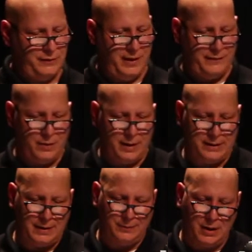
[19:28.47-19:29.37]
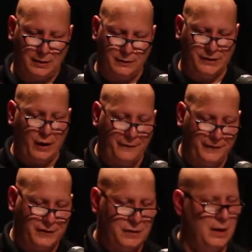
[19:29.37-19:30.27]
We have a great team doctor. His
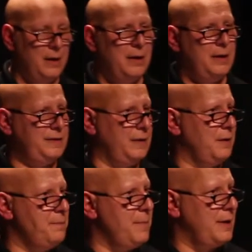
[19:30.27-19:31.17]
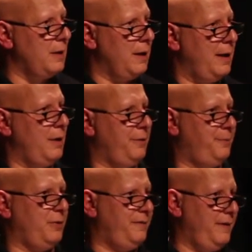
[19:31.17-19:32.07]
office is in the Mental
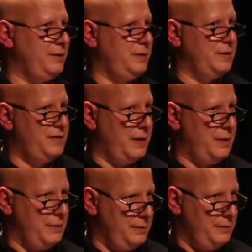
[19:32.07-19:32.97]
Health Prevention Center.